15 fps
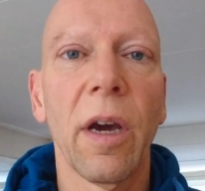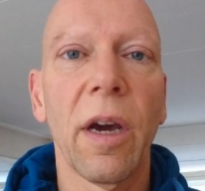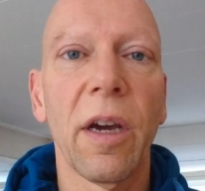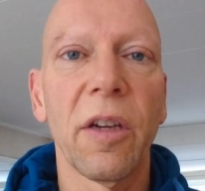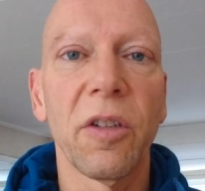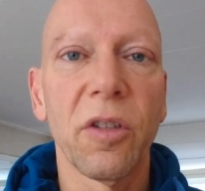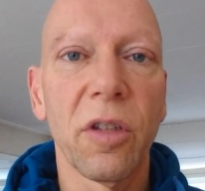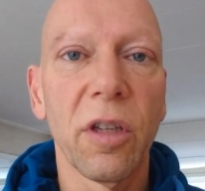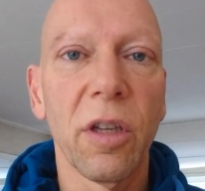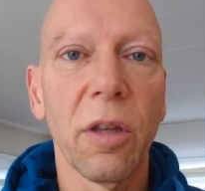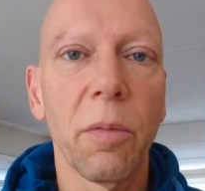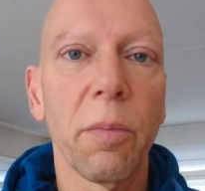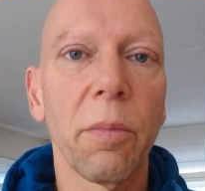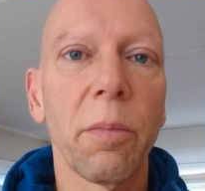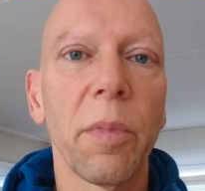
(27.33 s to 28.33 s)
I
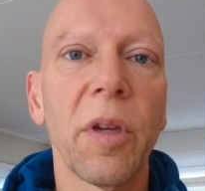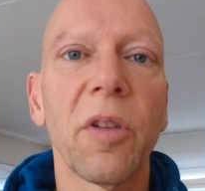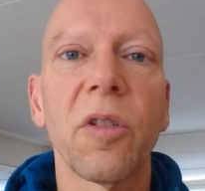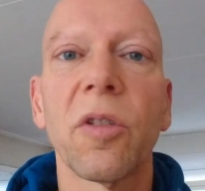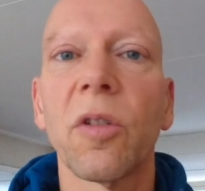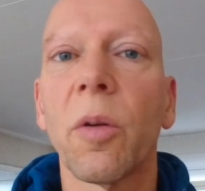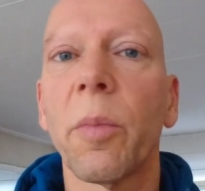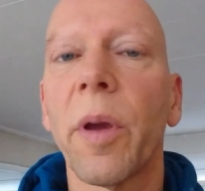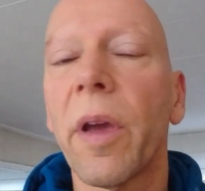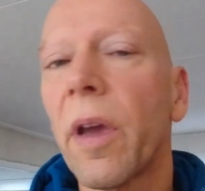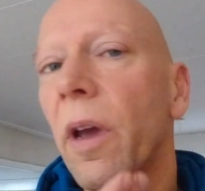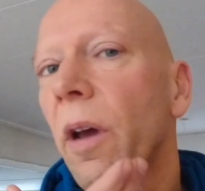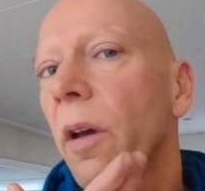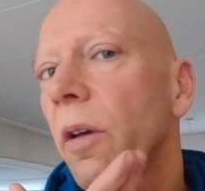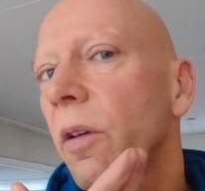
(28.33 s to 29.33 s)
still miss some
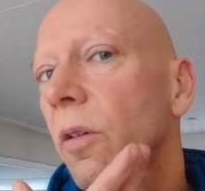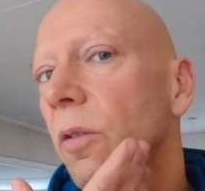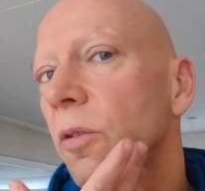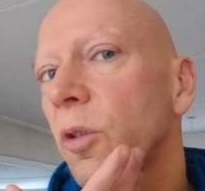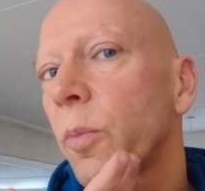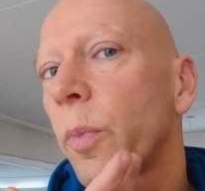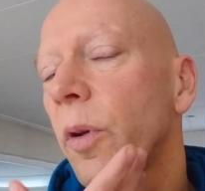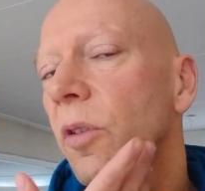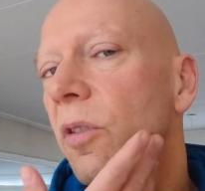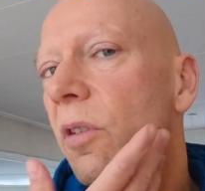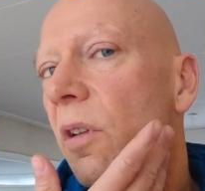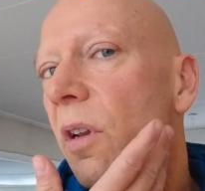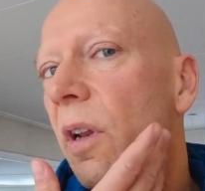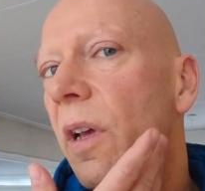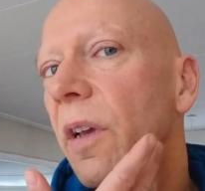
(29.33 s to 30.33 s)
hair spots
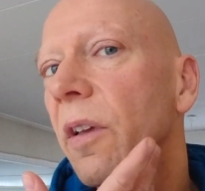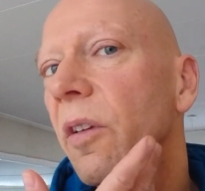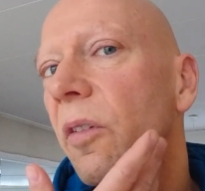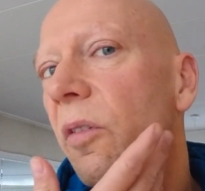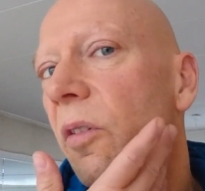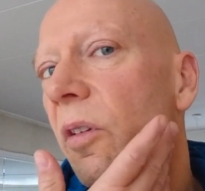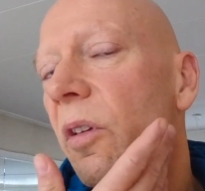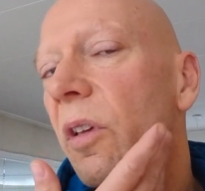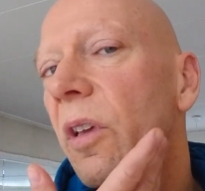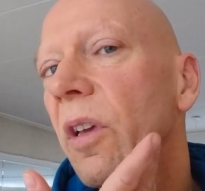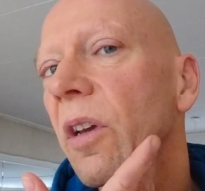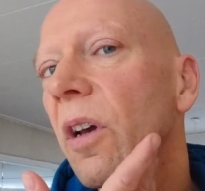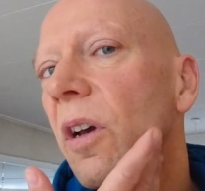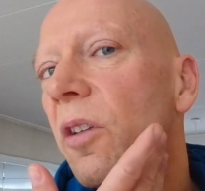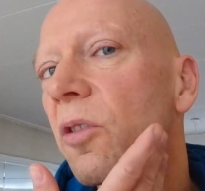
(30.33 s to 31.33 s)
like
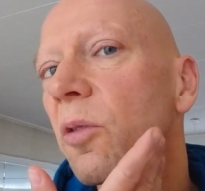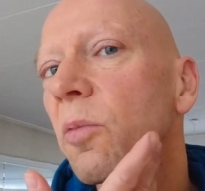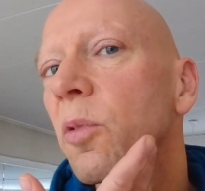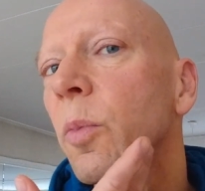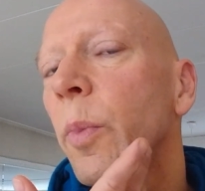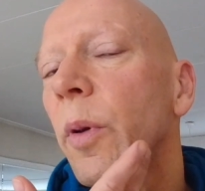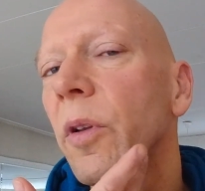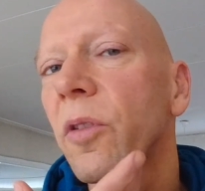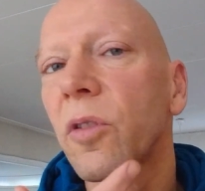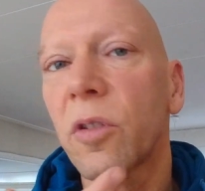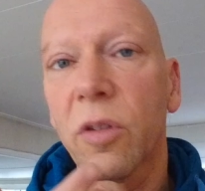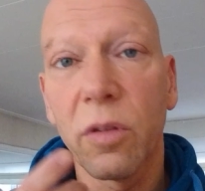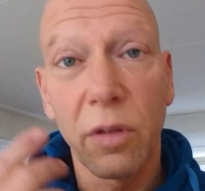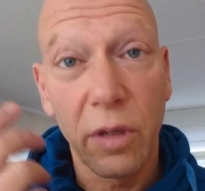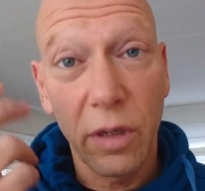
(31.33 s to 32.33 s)
here are some
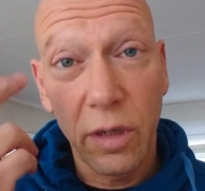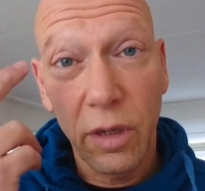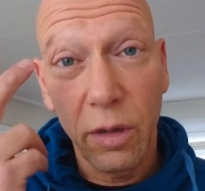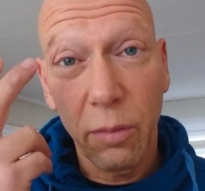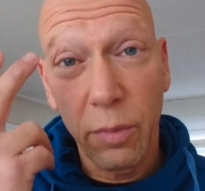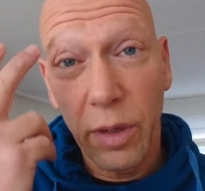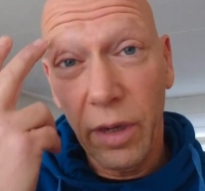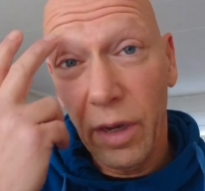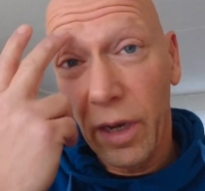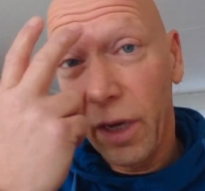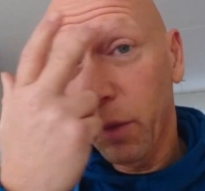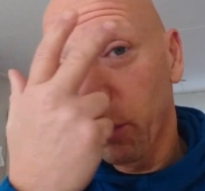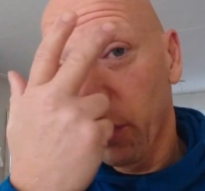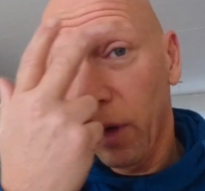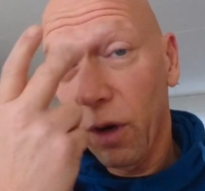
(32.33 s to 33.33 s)
spots uh, my
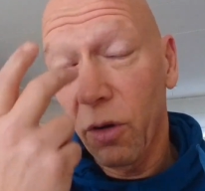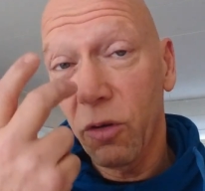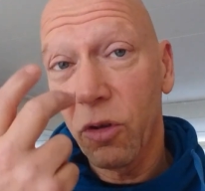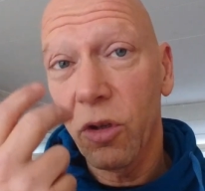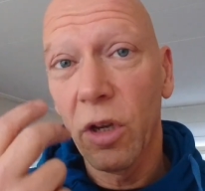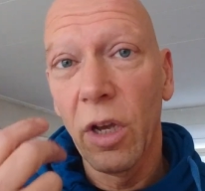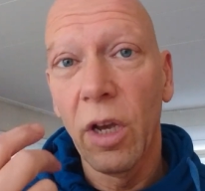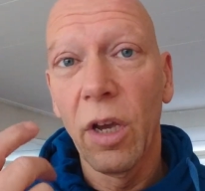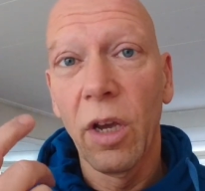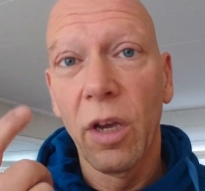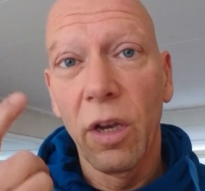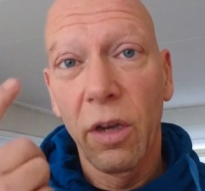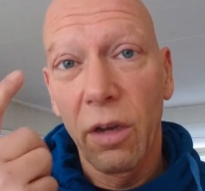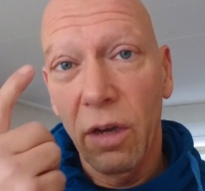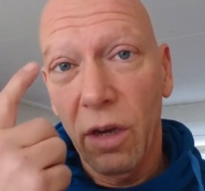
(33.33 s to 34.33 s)
eyebrows
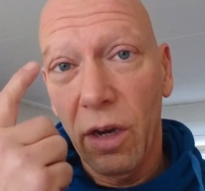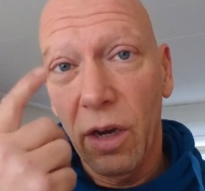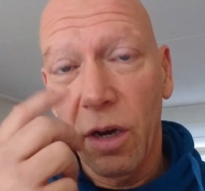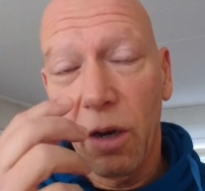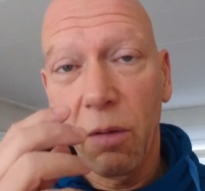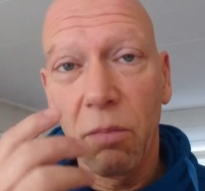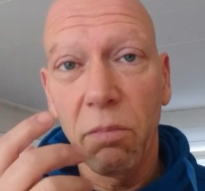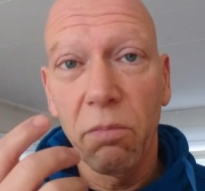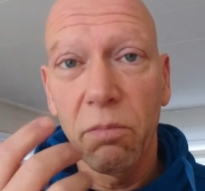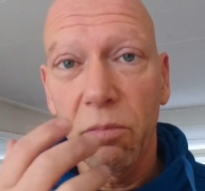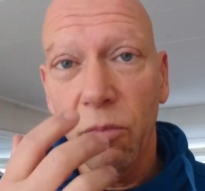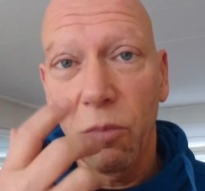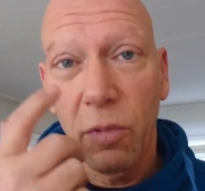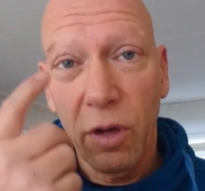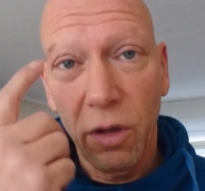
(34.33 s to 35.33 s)
are uh,
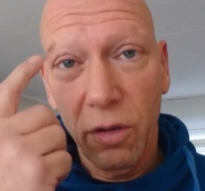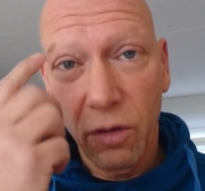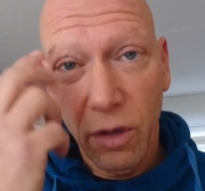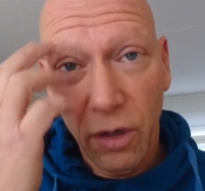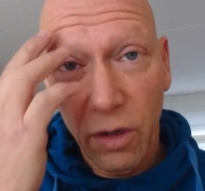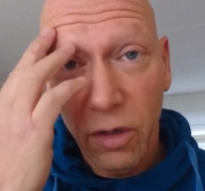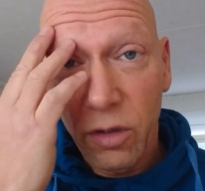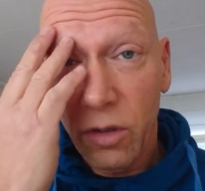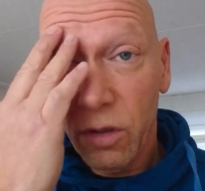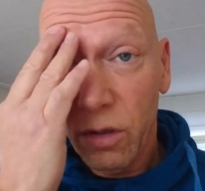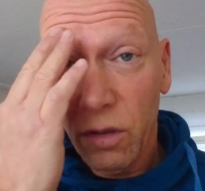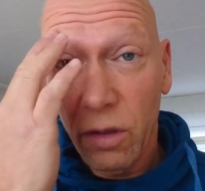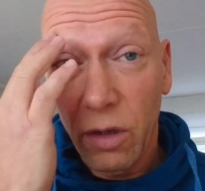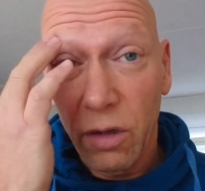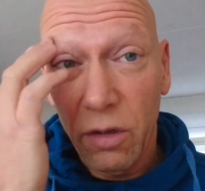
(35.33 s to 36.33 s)
well there is
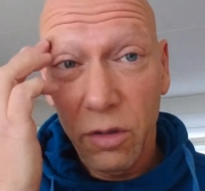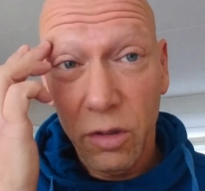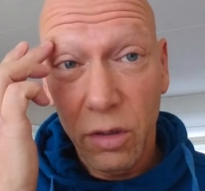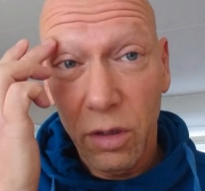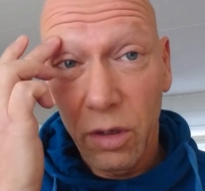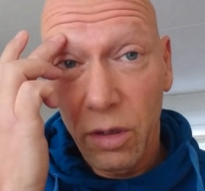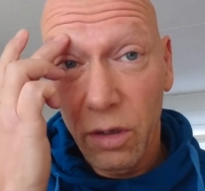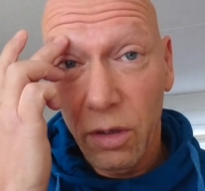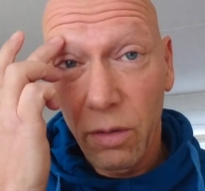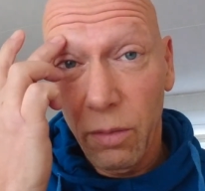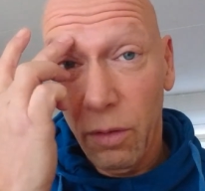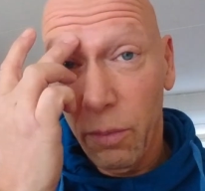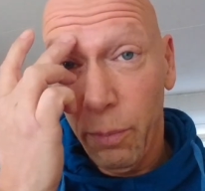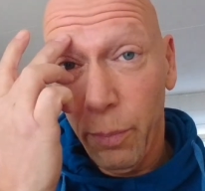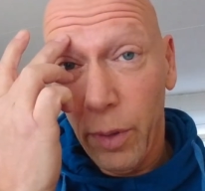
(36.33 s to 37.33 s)
there is a
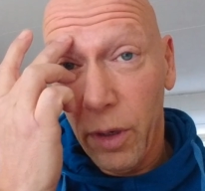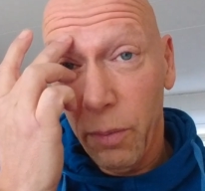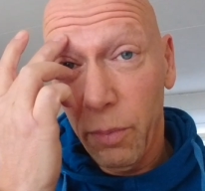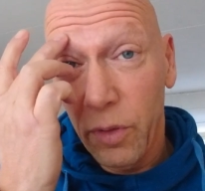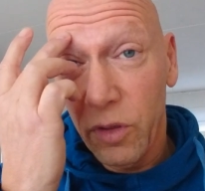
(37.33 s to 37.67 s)
part